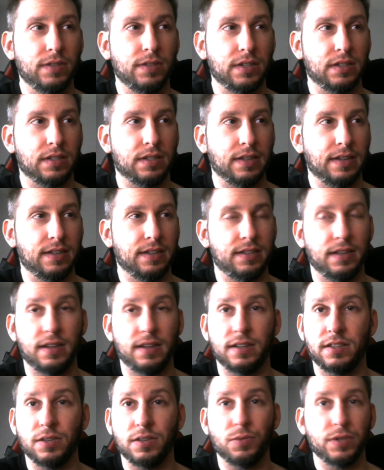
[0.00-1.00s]
Because, like I said, I
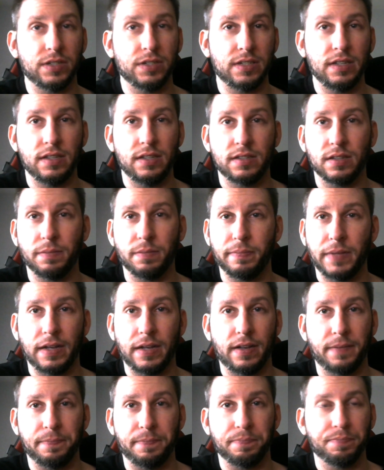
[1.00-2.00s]
still want to see some
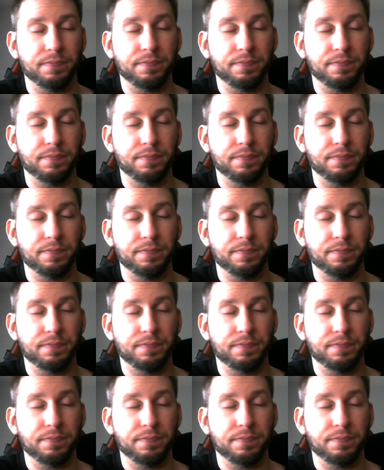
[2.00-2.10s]
a